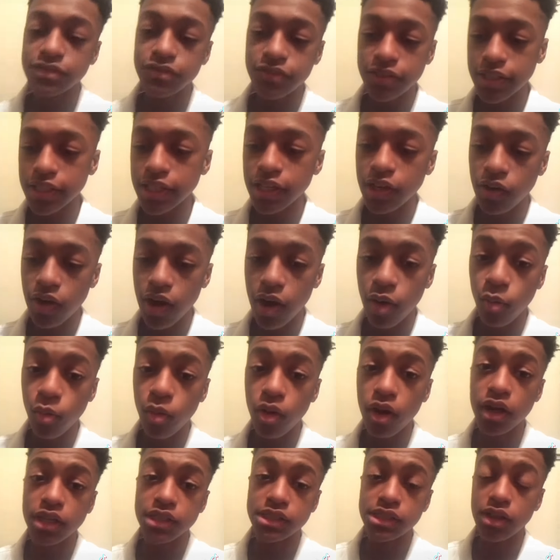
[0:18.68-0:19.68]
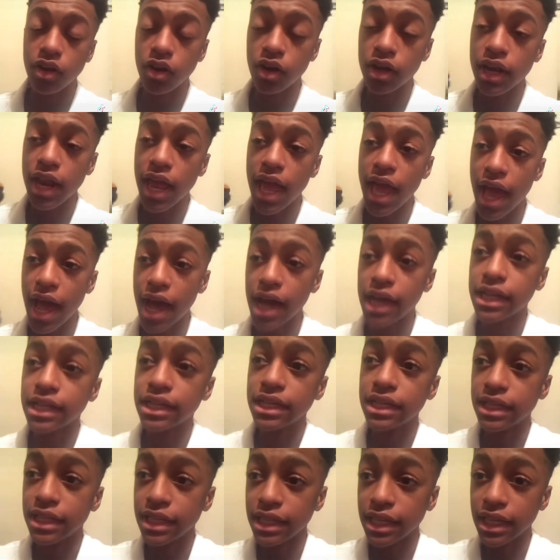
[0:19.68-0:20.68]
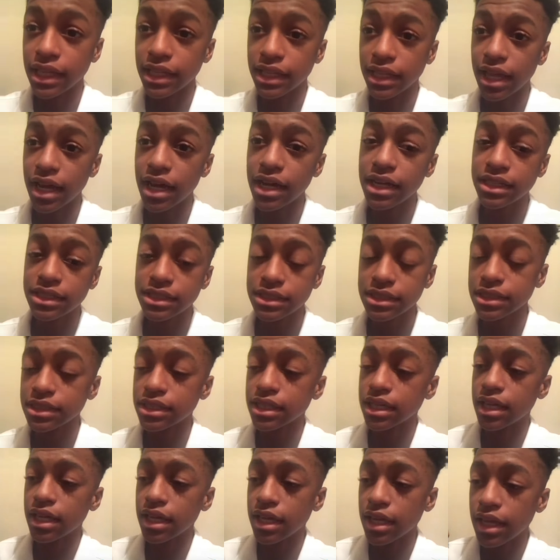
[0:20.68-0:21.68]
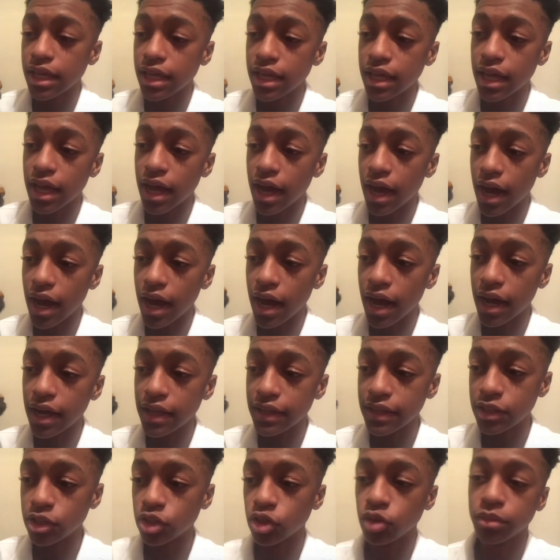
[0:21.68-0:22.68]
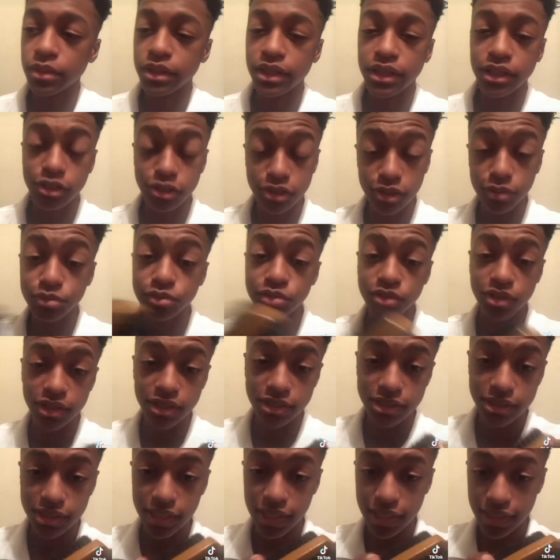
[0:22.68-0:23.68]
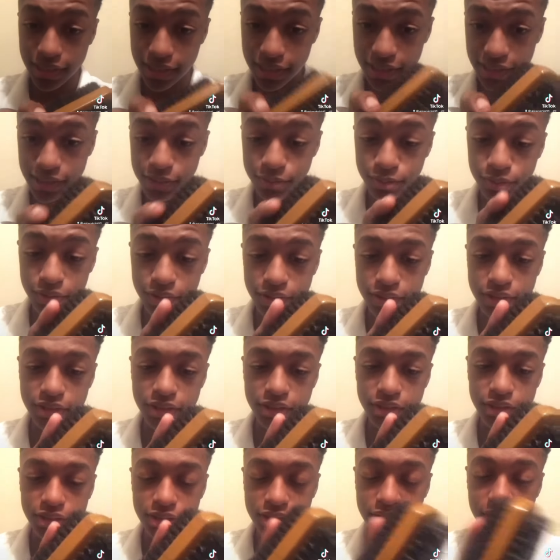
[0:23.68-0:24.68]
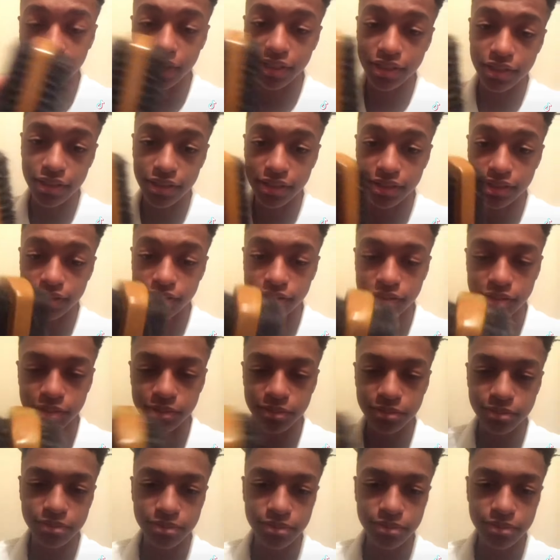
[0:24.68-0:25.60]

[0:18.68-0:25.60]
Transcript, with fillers: video I watched on how to get locks, uh, they told me to use a brush like this brush. So like this, hold on.